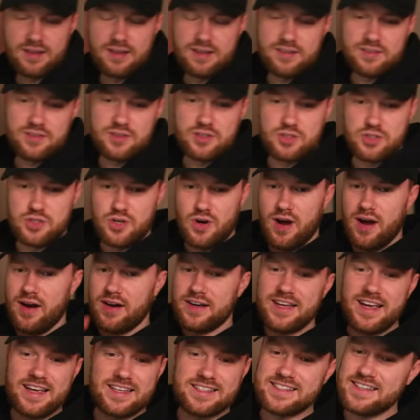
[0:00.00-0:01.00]
gyro.
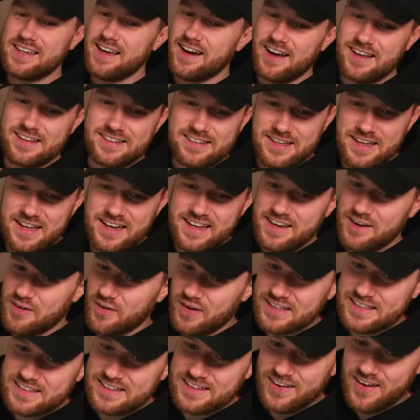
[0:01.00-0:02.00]
Yeah, see, Helita,
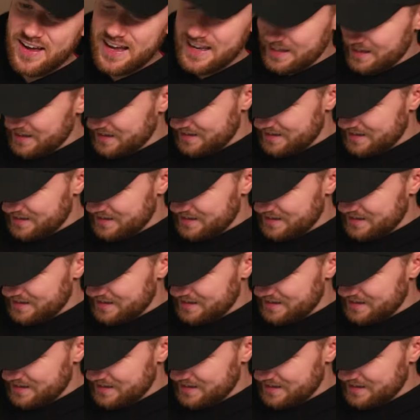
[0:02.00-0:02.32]
I didn't like it in